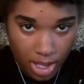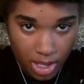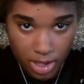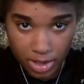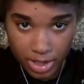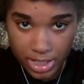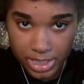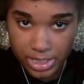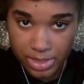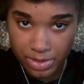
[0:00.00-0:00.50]

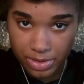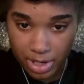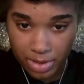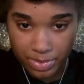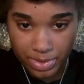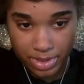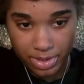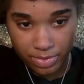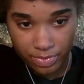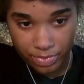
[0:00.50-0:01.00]
Okay, so now
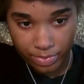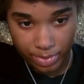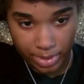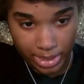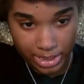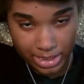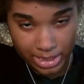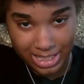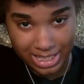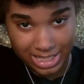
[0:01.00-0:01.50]
we're in the
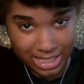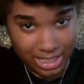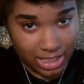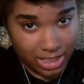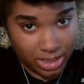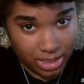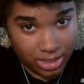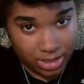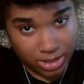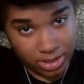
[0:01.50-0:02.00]
front.
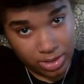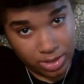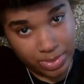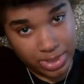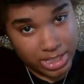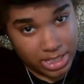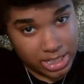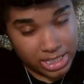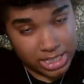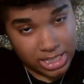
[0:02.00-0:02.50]
So we
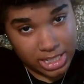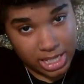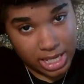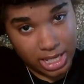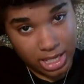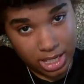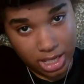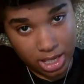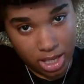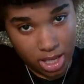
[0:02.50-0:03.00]
can just
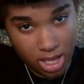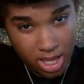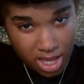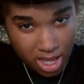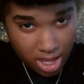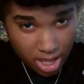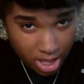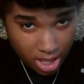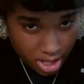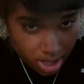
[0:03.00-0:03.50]
take
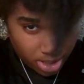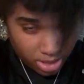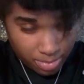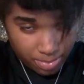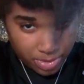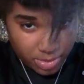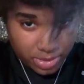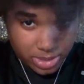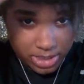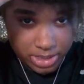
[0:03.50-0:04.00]
the
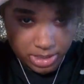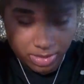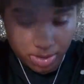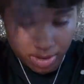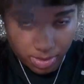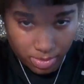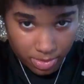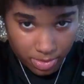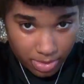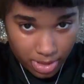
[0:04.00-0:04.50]
ponytail
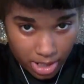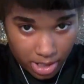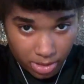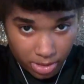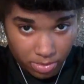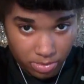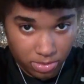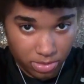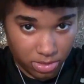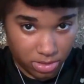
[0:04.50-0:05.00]
holder
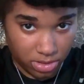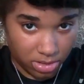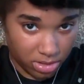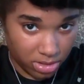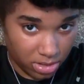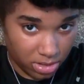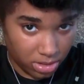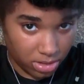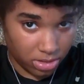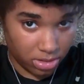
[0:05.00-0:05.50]
out.
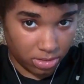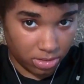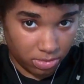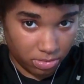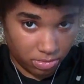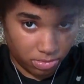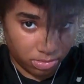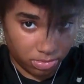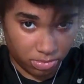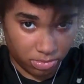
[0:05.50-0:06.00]

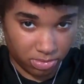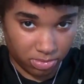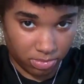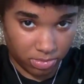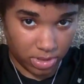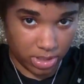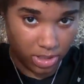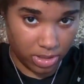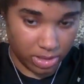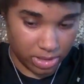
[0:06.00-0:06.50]

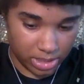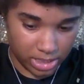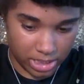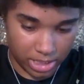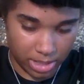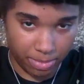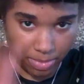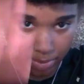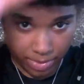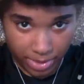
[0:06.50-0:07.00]
And you're going to
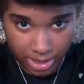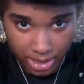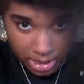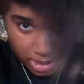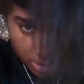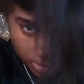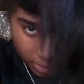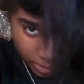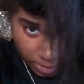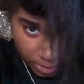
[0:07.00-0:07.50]
separate it
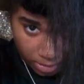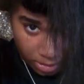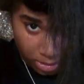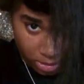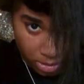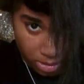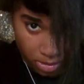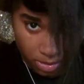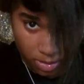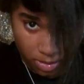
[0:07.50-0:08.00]

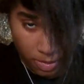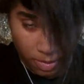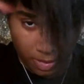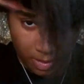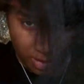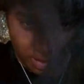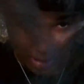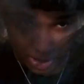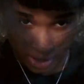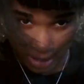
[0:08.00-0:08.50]
again.
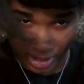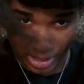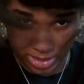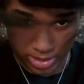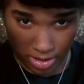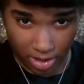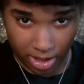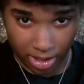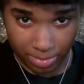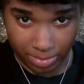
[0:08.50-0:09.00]
It
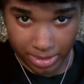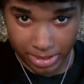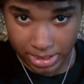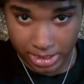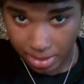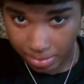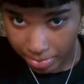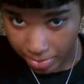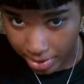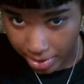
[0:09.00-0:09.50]
should already be
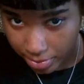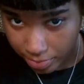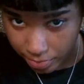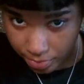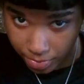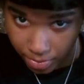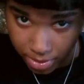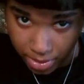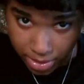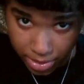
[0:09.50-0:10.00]
separated
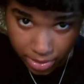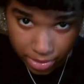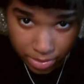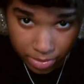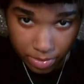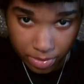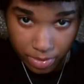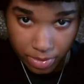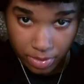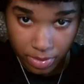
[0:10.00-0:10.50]
for
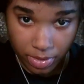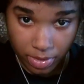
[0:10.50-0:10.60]
you.